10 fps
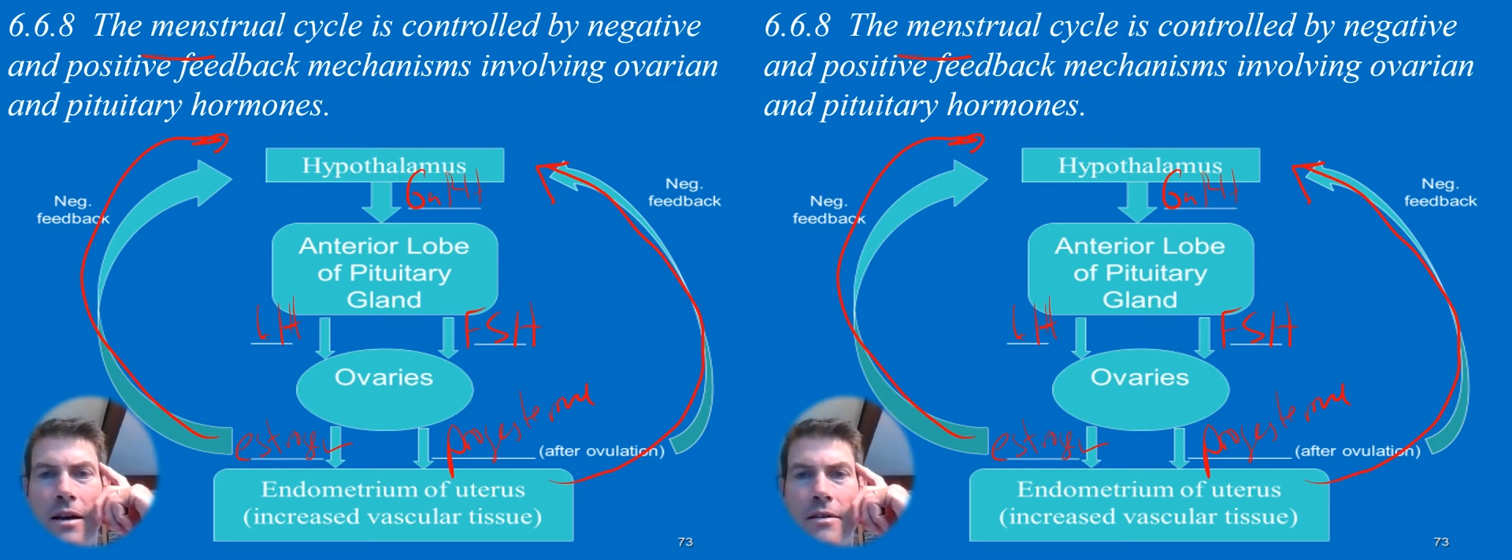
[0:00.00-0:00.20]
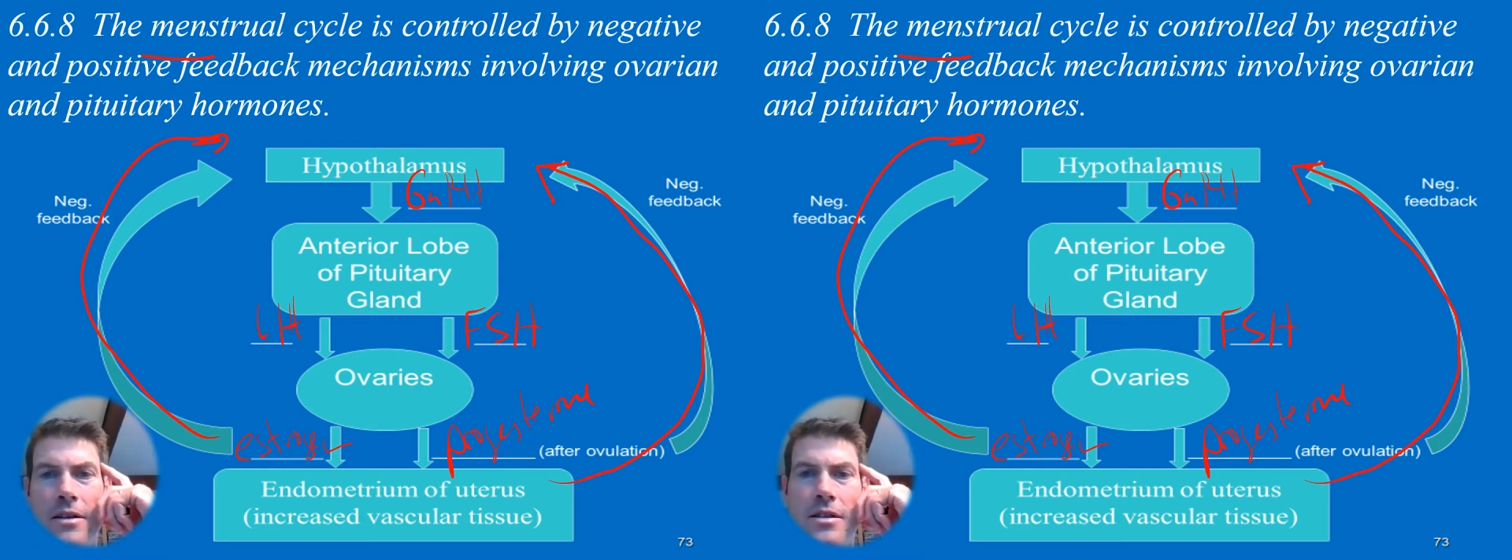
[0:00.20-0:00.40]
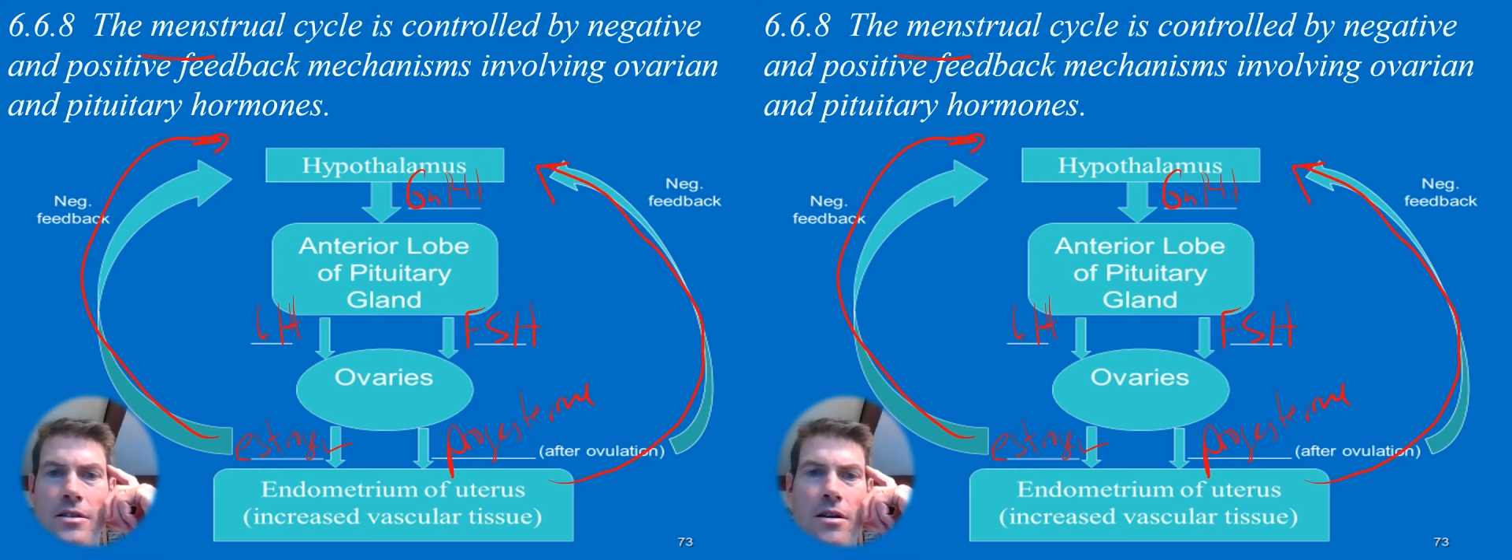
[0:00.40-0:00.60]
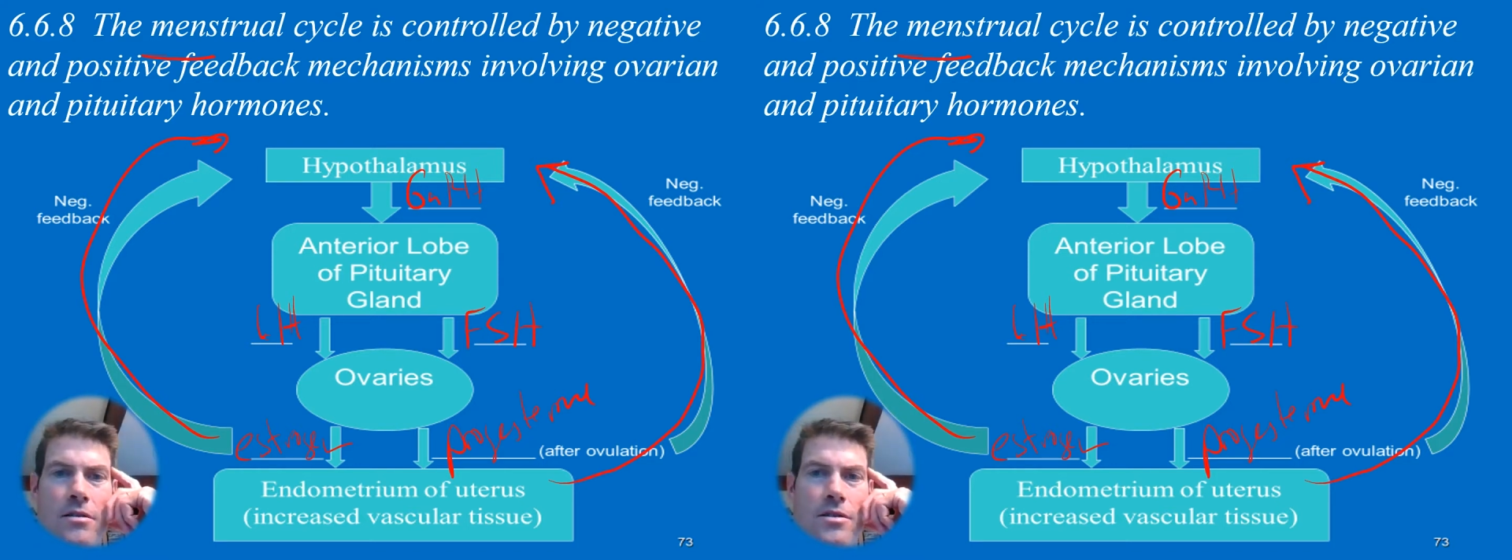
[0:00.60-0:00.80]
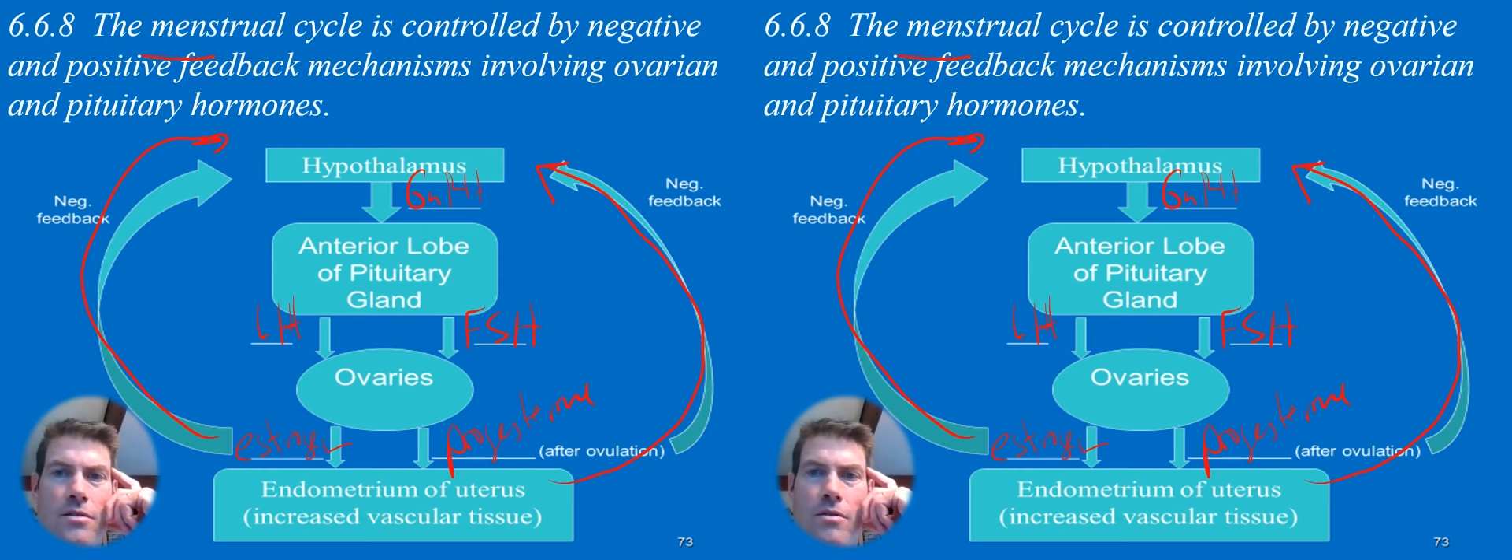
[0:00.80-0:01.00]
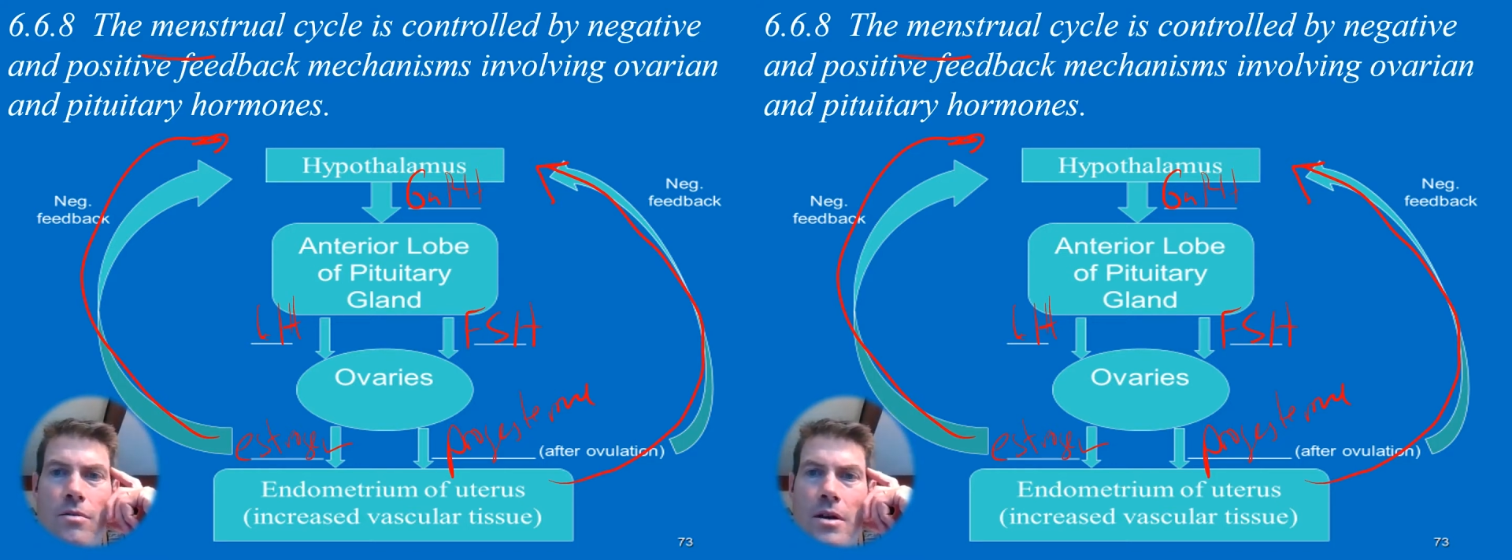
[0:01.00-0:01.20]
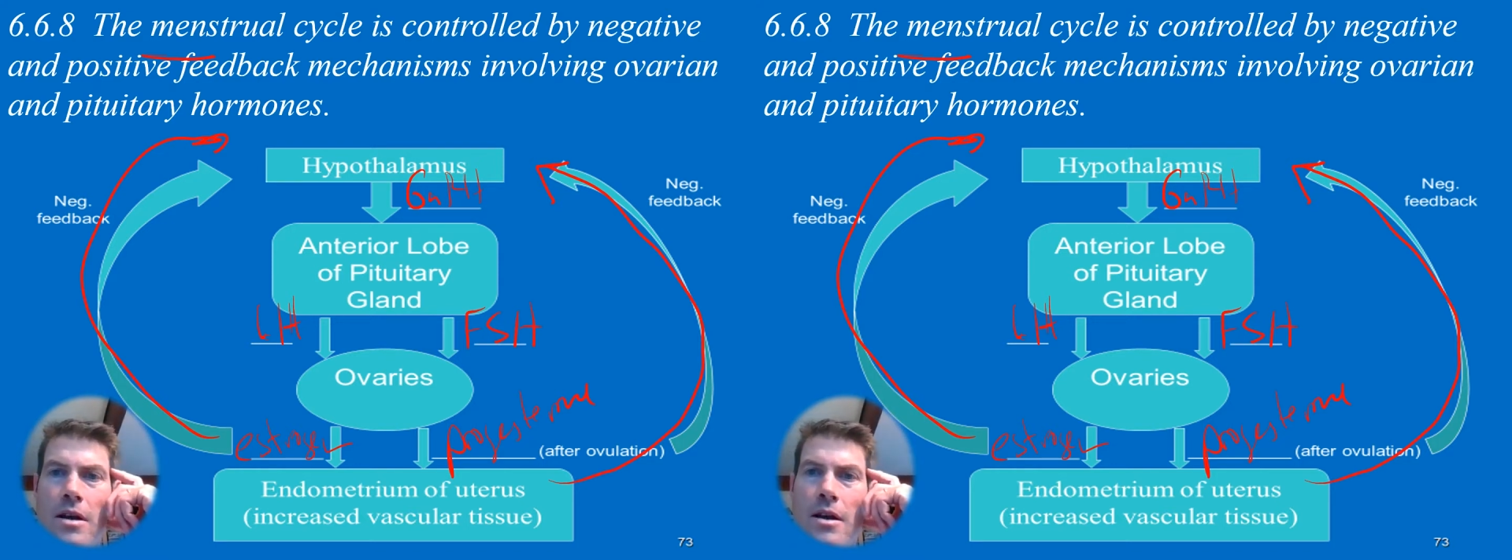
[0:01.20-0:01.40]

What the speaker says: And this is also,